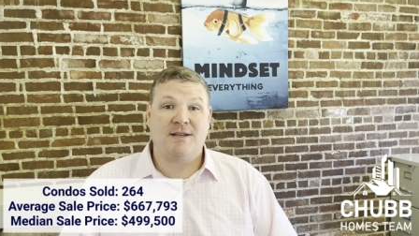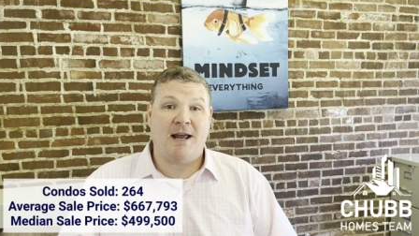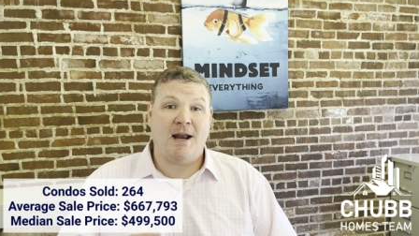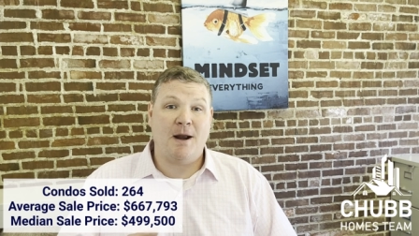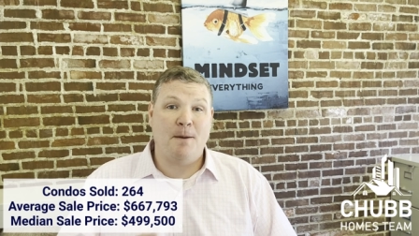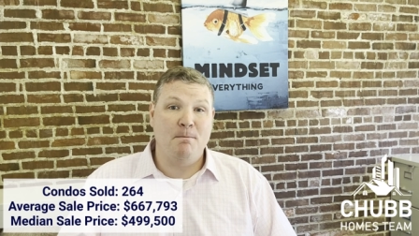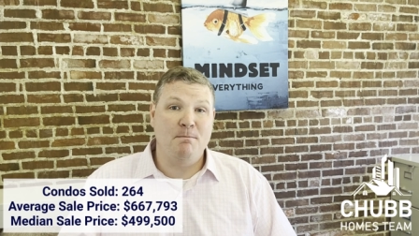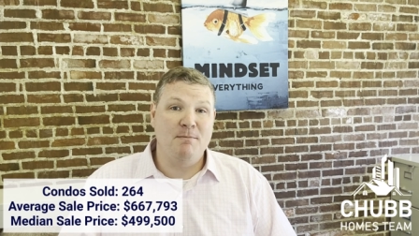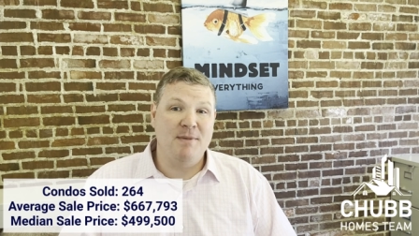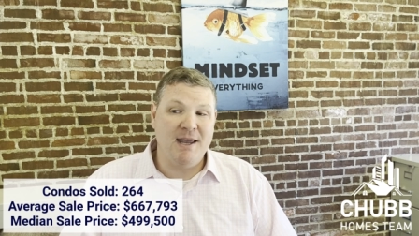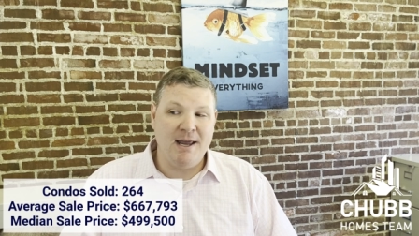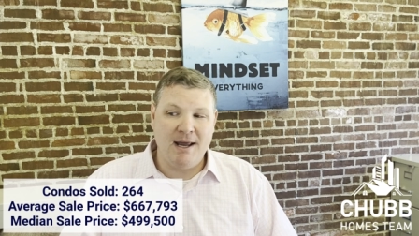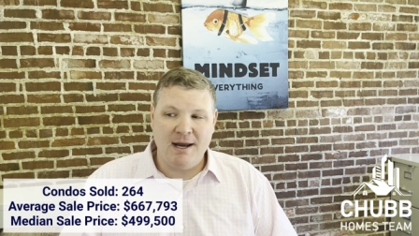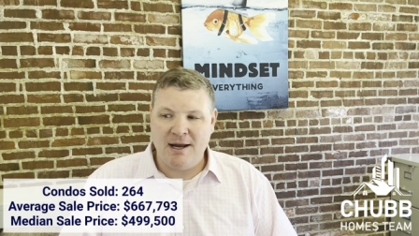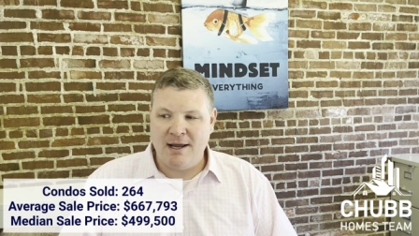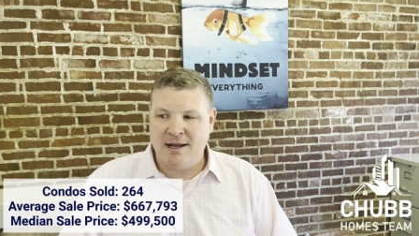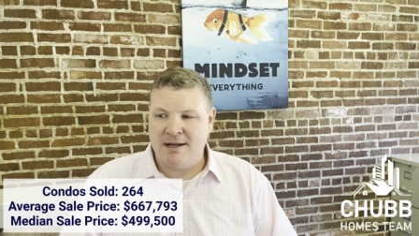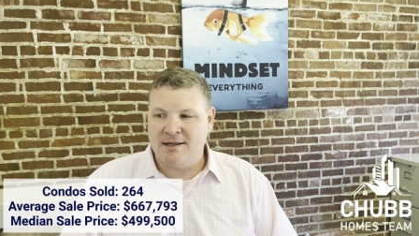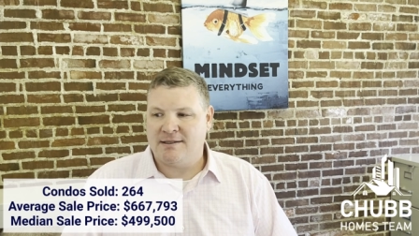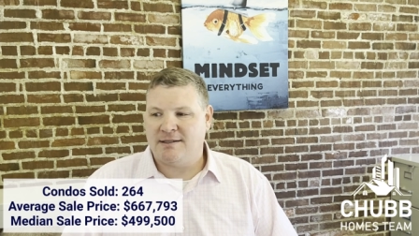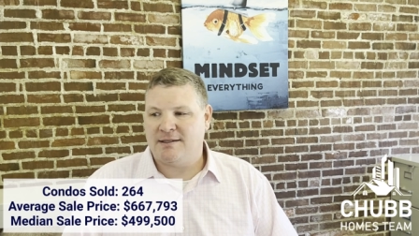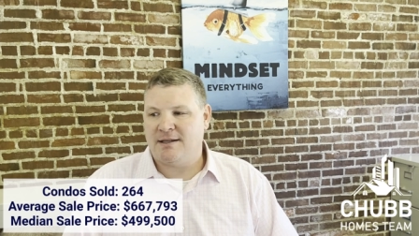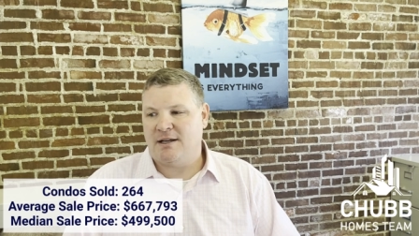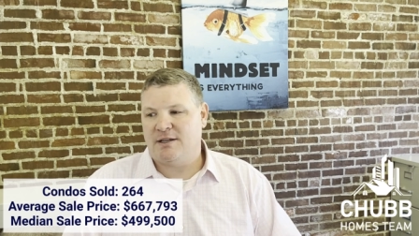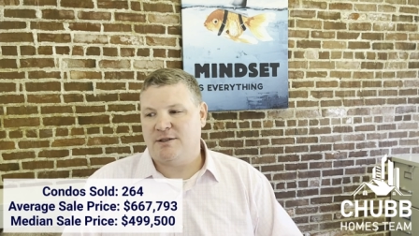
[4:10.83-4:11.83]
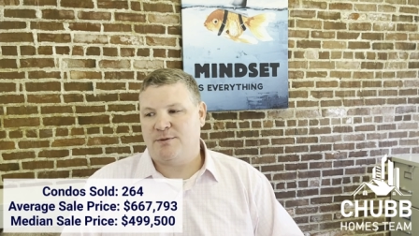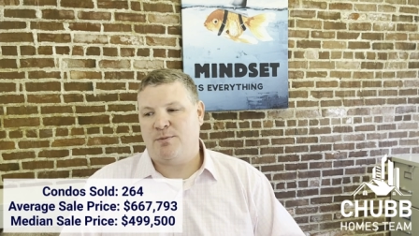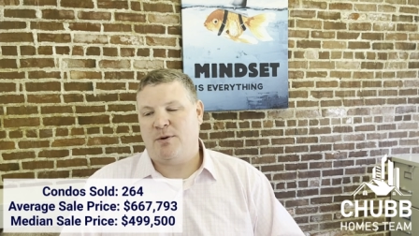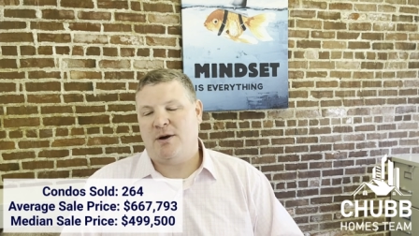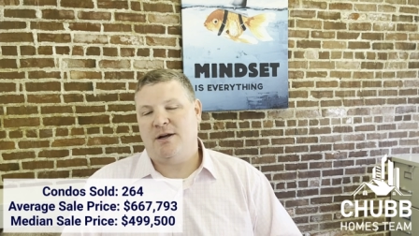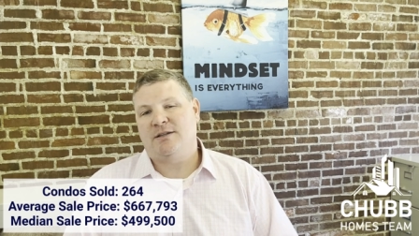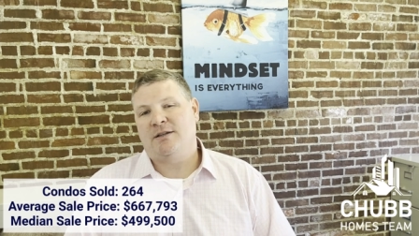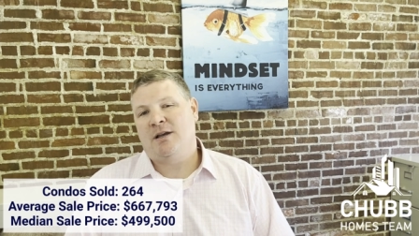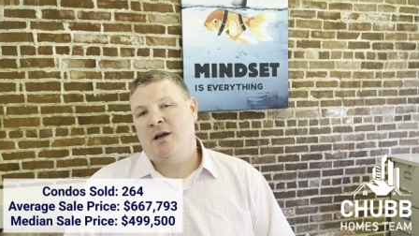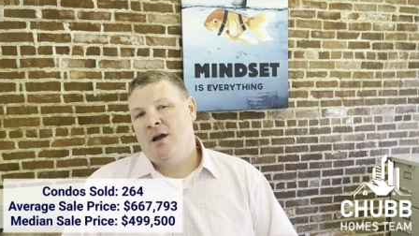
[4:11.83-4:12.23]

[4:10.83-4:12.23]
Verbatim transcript: and a median sales price